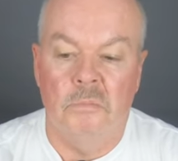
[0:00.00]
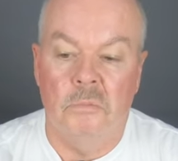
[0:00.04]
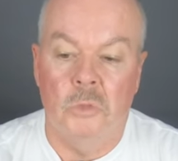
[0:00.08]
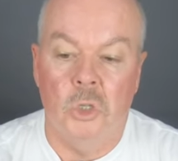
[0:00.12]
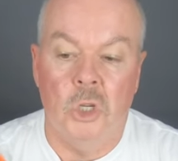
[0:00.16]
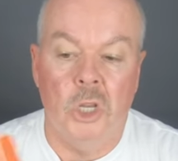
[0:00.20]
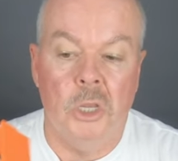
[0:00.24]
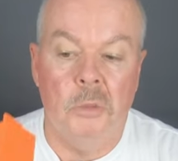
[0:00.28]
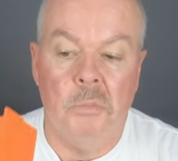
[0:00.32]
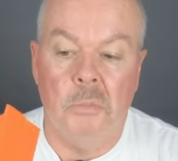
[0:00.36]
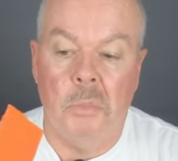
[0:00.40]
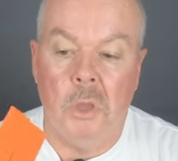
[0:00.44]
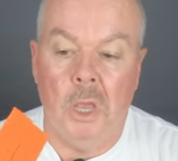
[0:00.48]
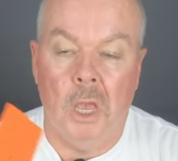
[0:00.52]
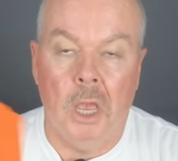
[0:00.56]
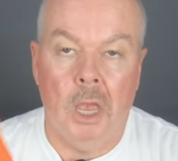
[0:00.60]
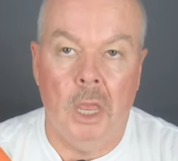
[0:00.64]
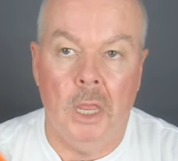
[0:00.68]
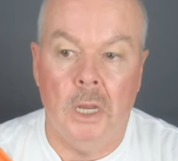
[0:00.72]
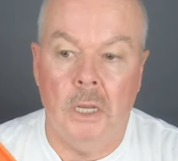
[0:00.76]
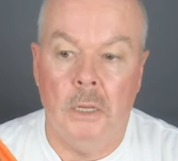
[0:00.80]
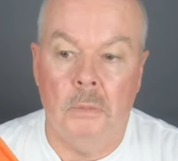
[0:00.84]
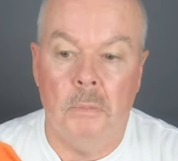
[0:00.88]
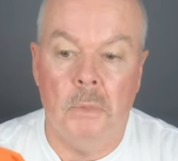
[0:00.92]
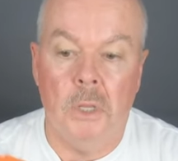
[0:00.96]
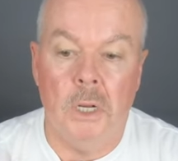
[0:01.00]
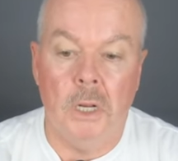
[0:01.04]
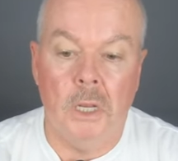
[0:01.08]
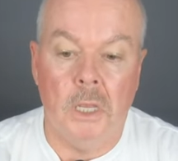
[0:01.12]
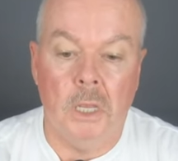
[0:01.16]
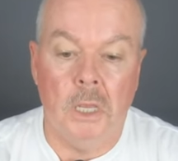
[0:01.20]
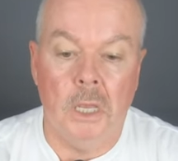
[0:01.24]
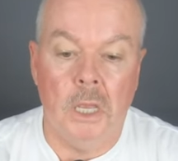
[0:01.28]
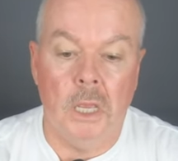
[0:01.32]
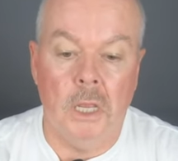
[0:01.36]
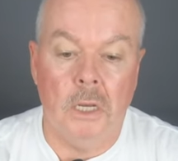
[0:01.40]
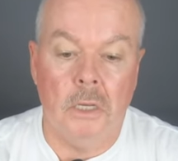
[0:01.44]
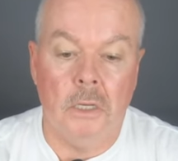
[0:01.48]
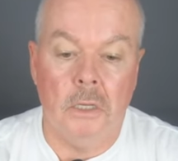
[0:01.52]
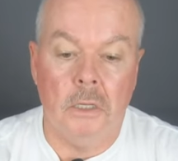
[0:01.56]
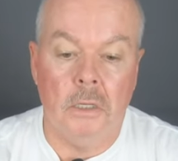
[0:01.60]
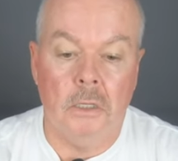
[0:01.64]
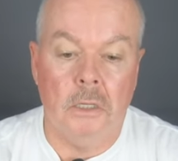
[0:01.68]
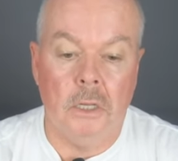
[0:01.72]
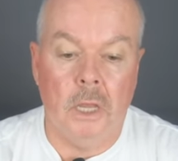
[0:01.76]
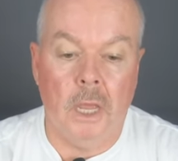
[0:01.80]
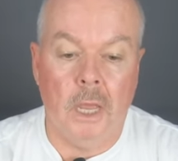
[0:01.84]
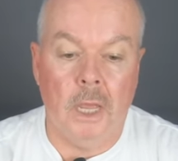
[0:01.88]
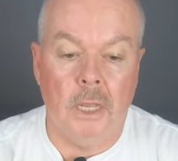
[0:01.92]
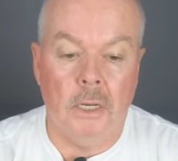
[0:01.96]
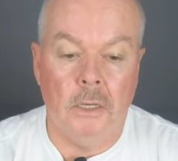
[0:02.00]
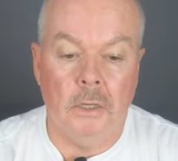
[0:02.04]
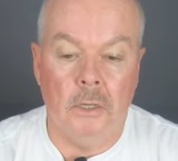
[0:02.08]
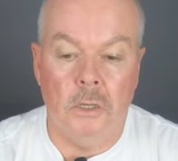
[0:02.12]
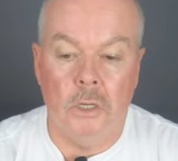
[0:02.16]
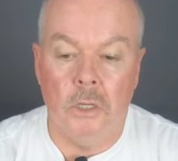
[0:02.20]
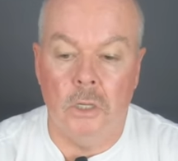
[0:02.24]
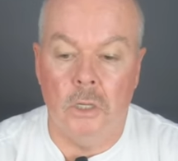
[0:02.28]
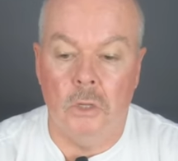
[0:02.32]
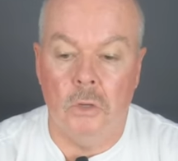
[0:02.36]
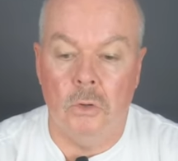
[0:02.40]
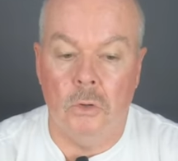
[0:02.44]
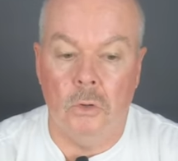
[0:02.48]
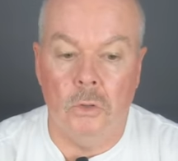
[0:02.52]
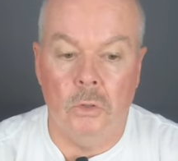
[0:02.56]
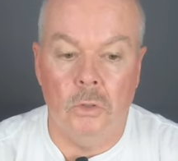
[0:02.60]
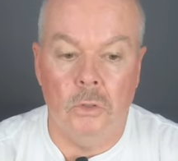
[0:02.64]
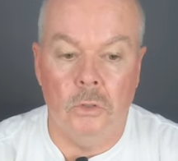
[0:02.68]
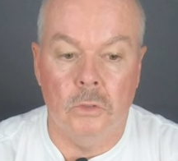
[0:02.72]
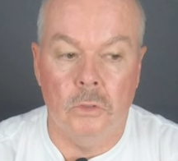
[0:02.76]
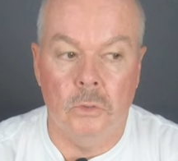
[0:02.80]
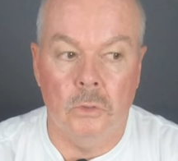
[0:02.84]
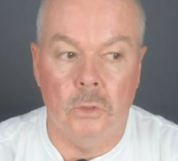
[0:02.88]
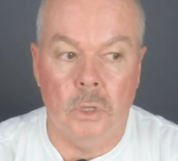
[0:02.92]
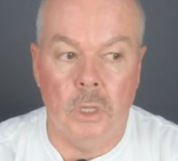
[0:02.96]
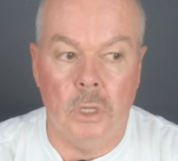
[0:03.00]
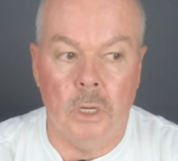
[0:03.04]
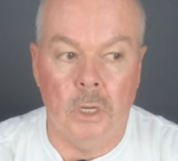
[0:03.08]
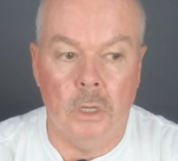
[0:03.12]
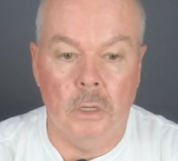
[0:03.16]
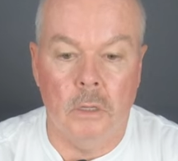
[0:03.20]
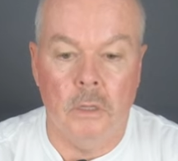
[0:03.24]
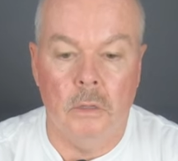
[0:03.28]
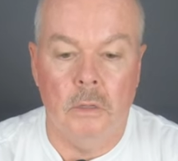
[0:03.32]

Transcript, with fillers: Cheap, handy bit of kit to add to your toolkit.